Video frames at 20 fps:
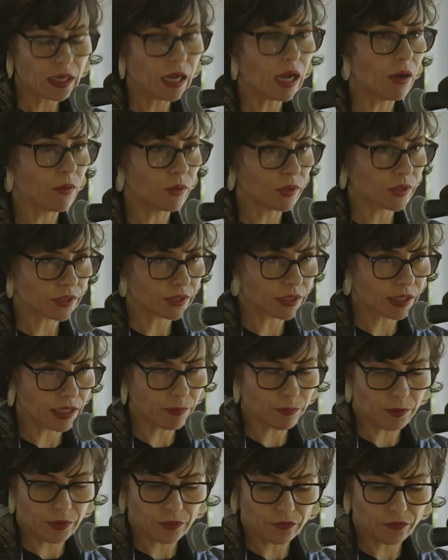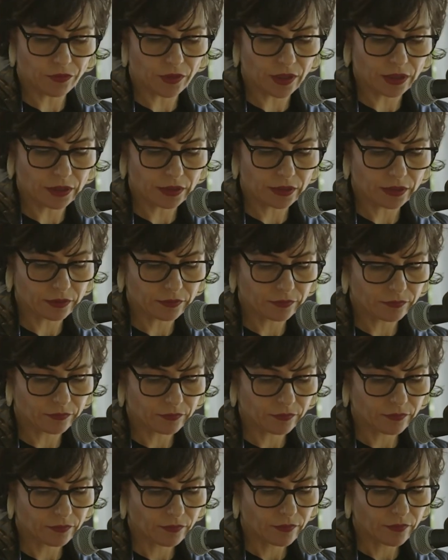Our sleepy feet.
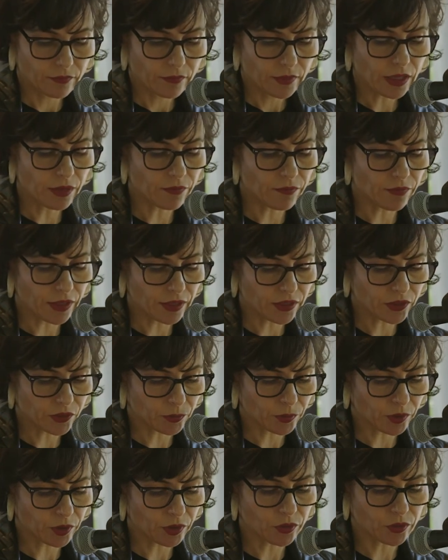A vesper